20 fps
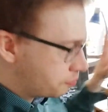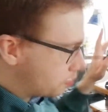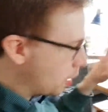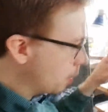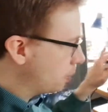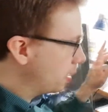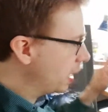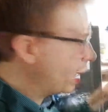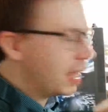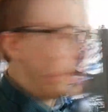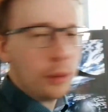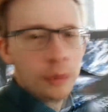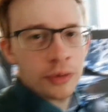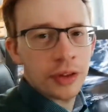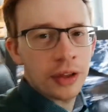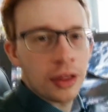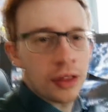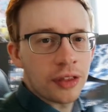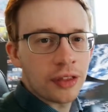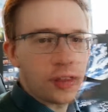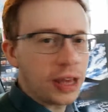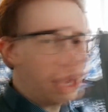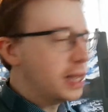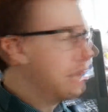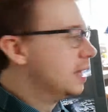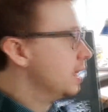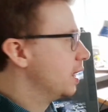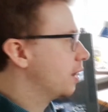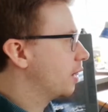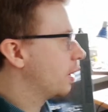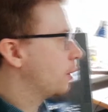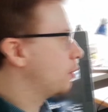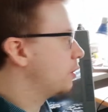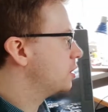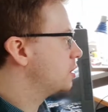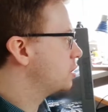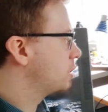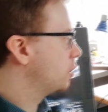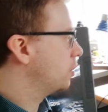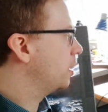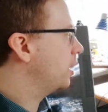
But here was the other thing that I wanted to show you.